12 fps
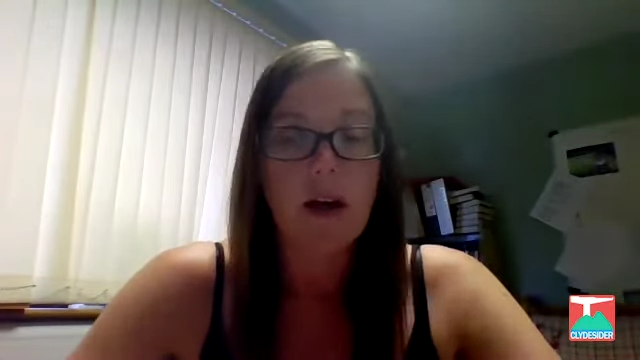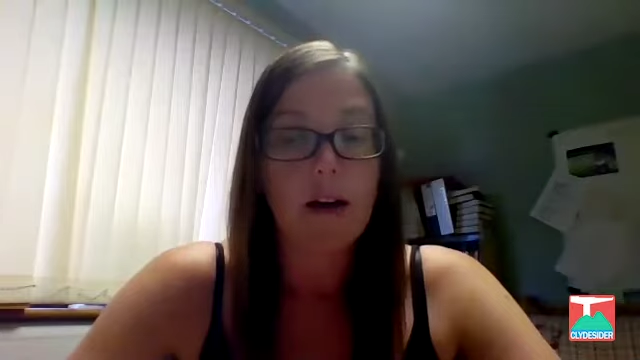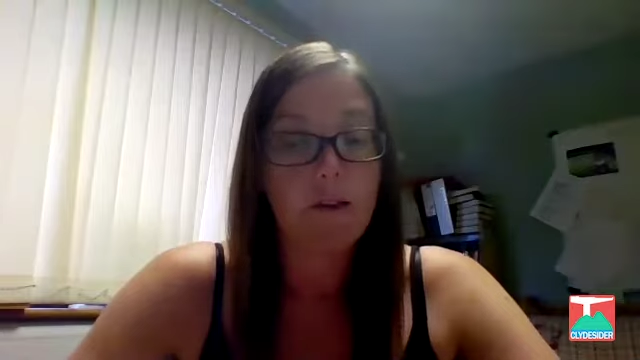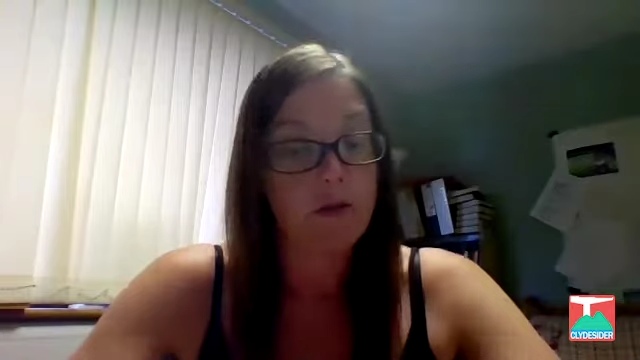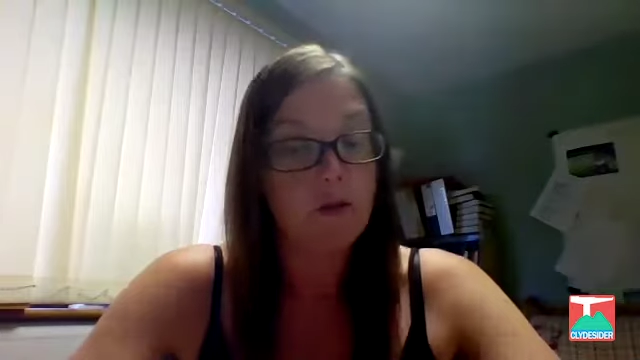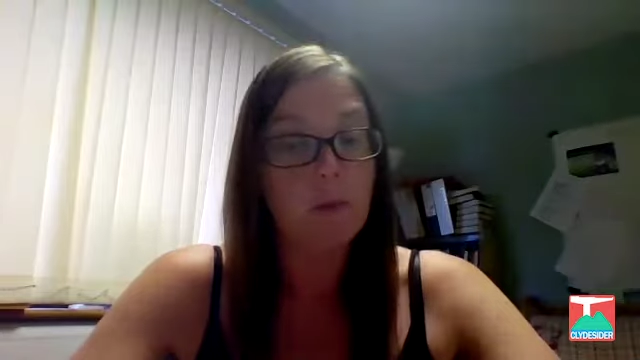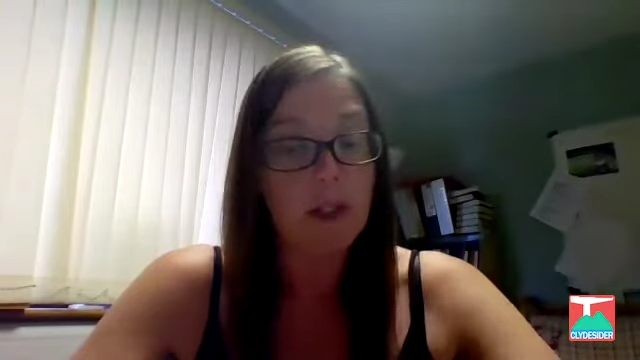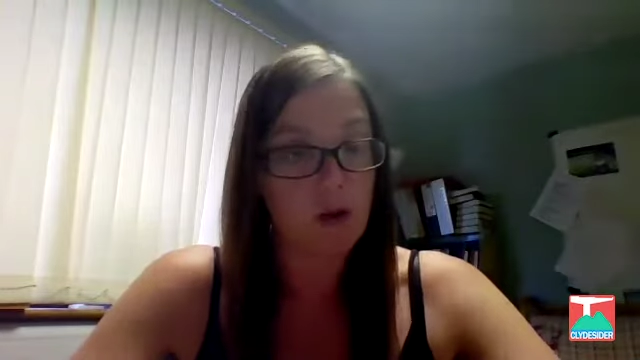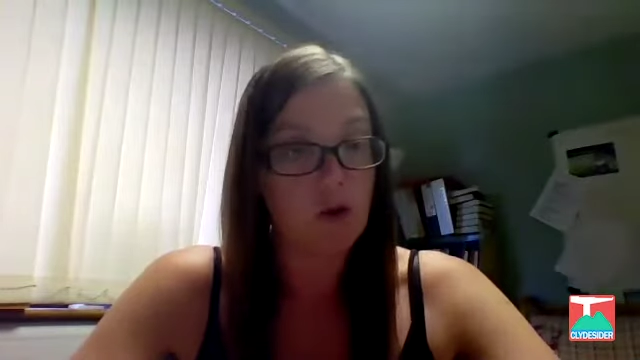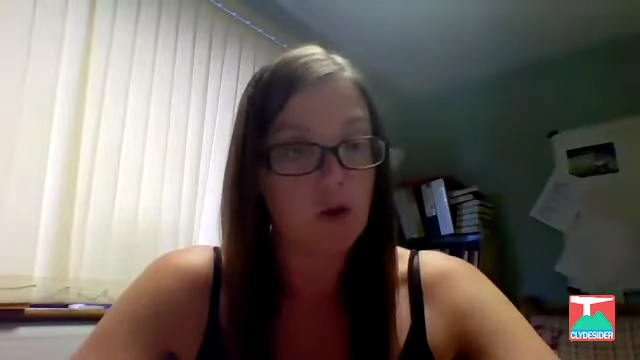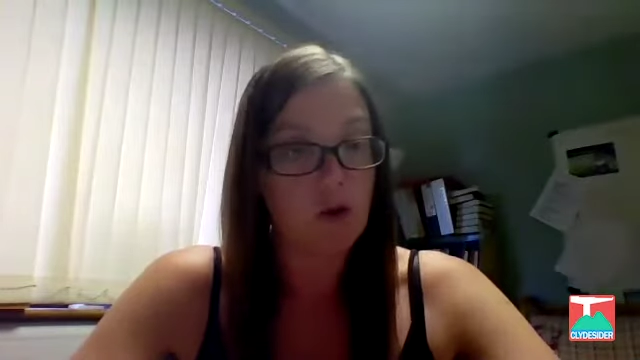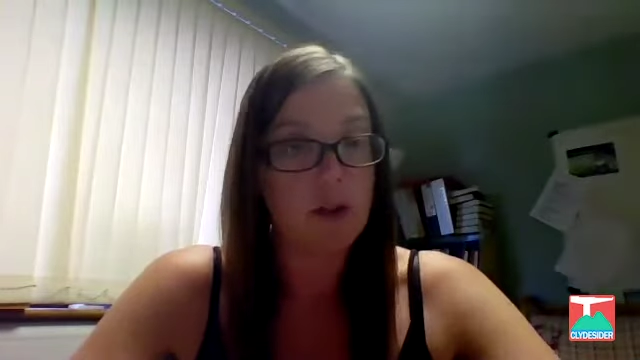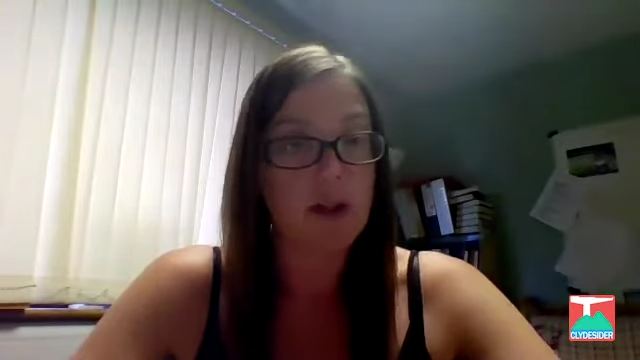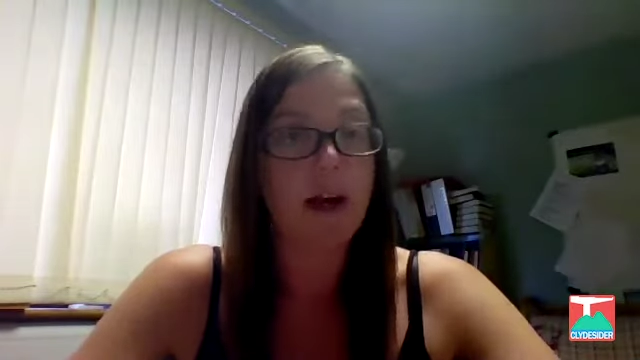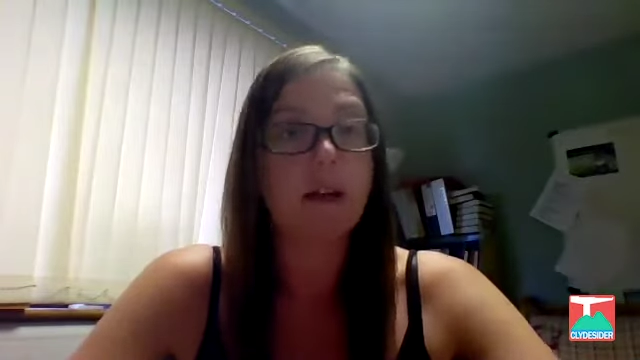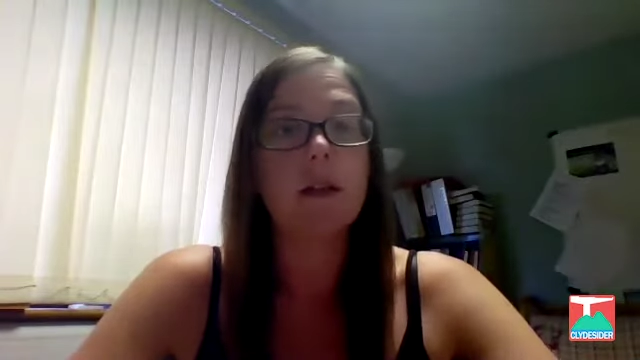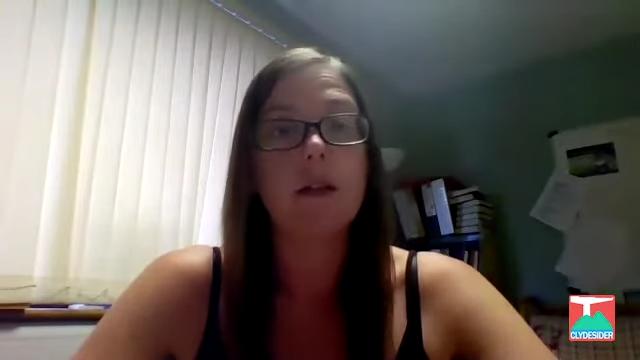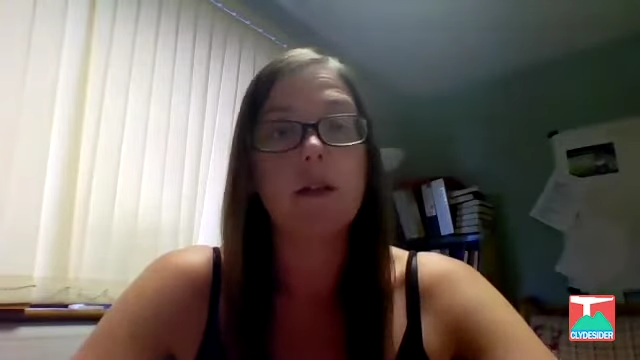if they've not been in
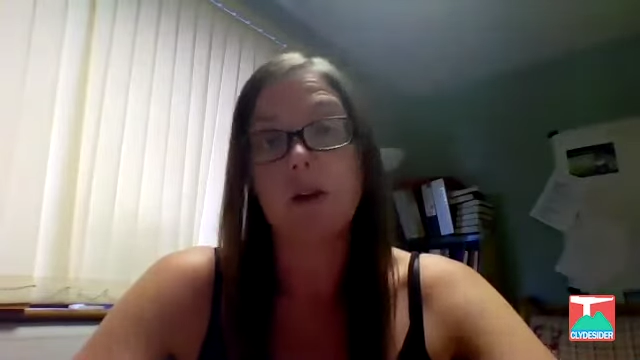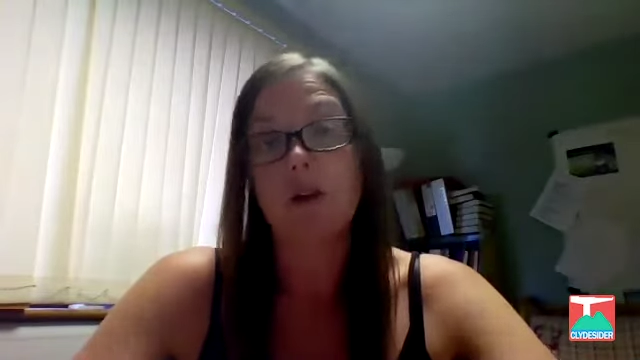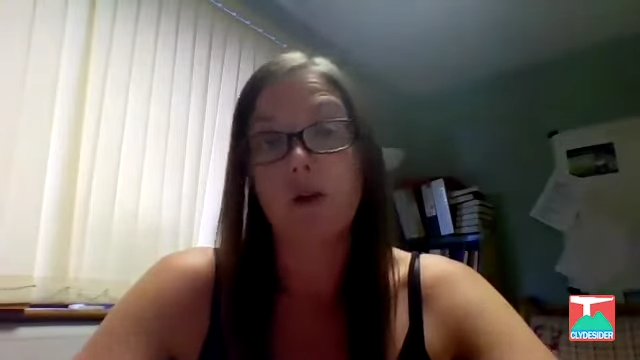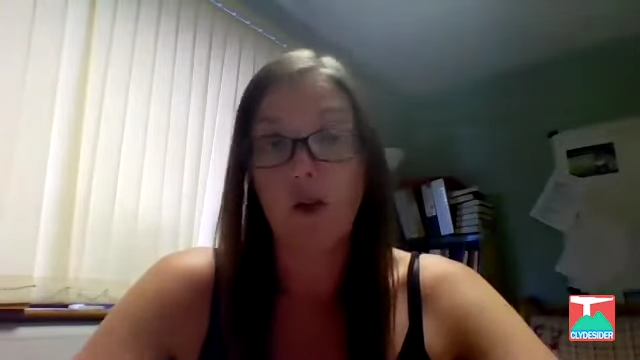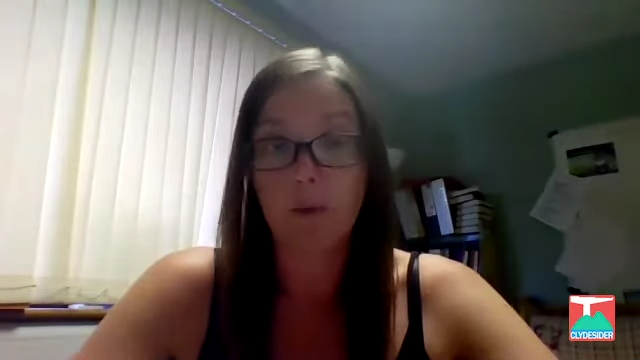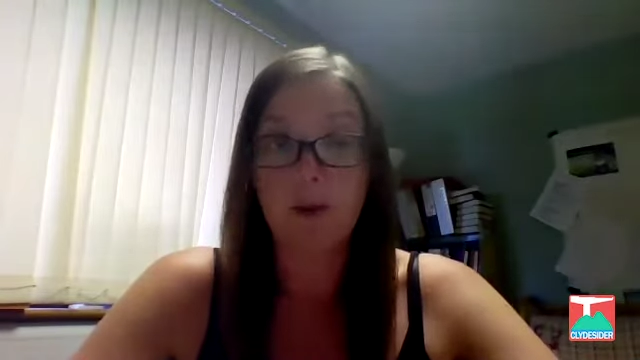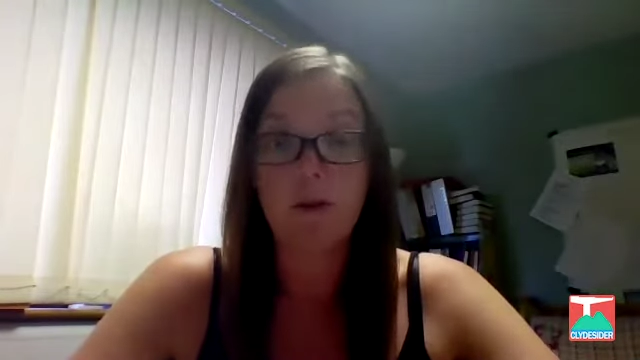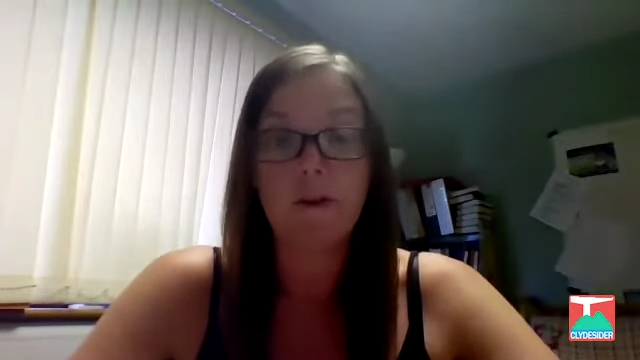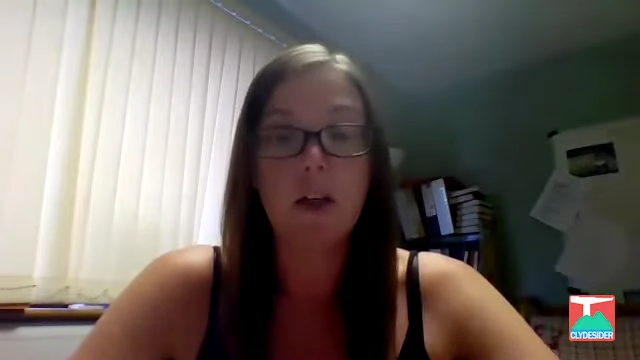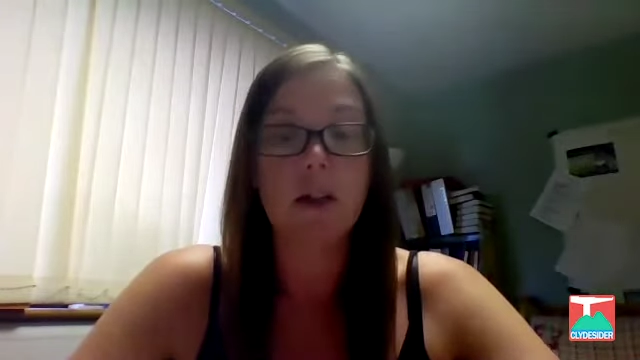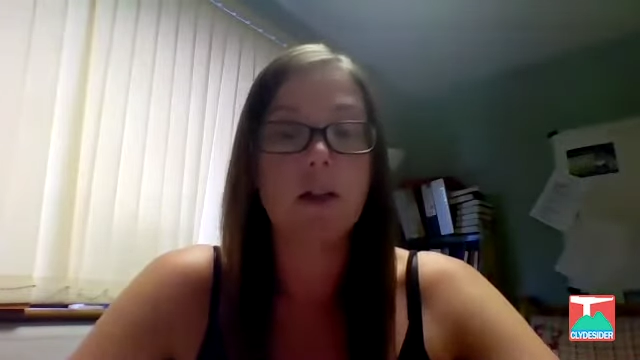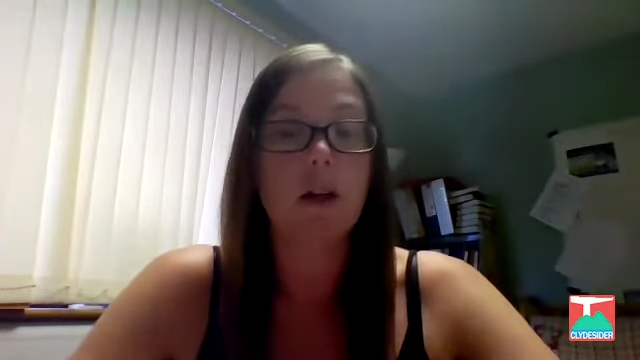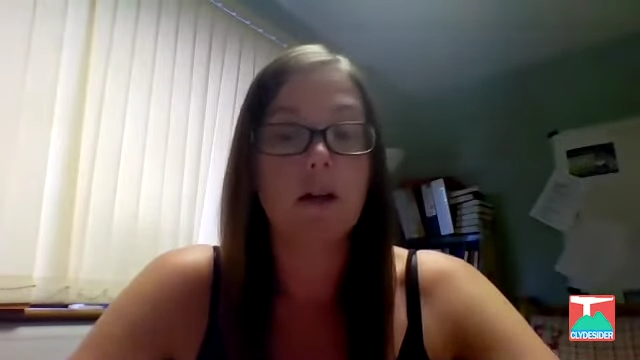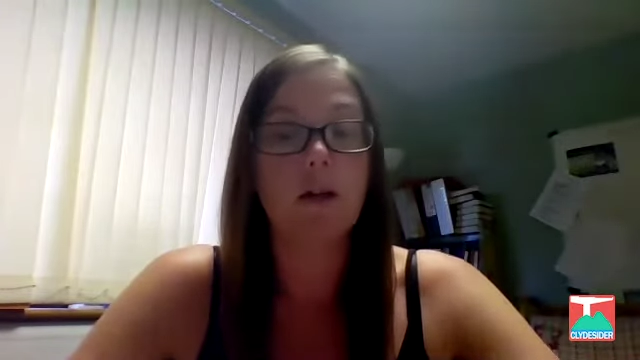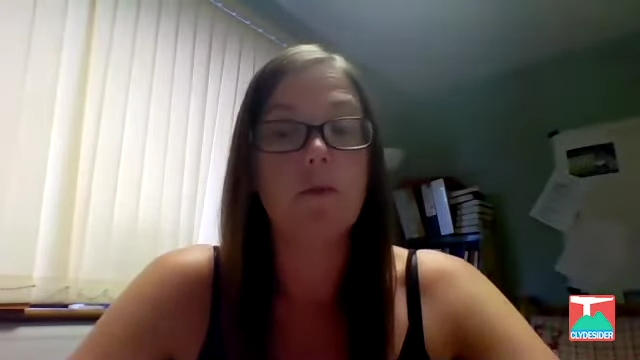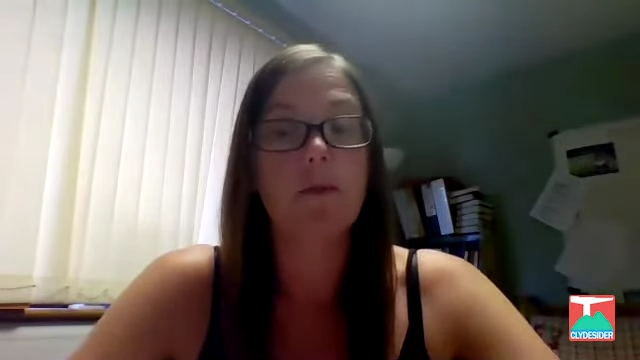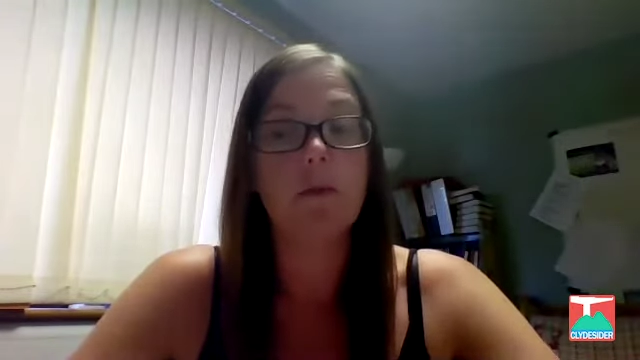contact with us or not been referred to us,